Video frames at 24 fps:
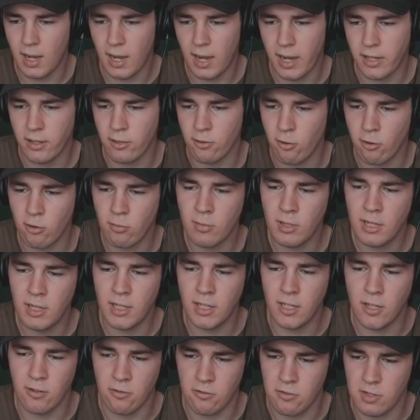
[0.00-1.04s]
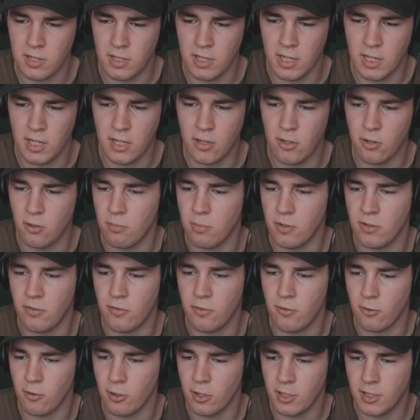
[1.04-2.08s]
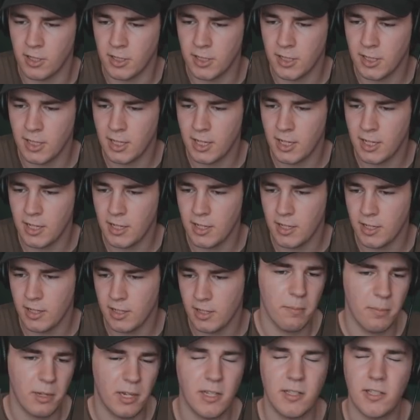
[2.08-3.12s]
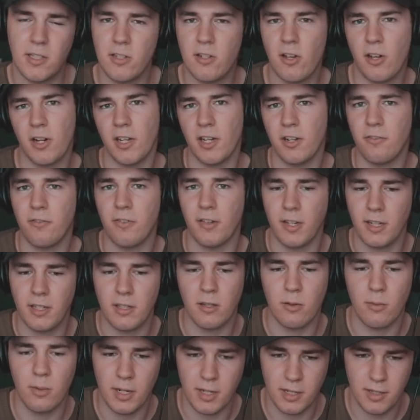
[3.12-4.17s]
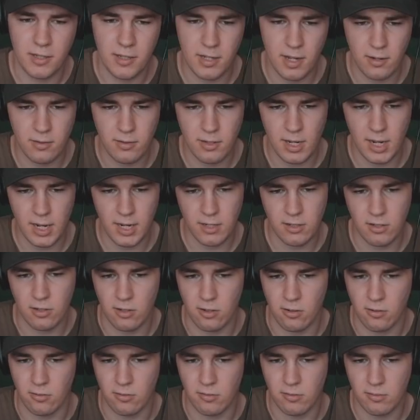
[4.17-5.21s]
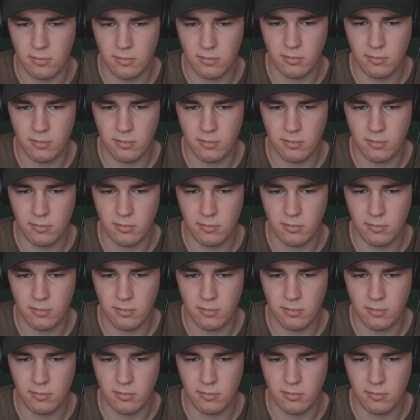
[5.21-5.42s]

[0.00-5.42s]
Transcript: I'd normally use the EQ before the delay because it's gonna affect the way it sounds like, so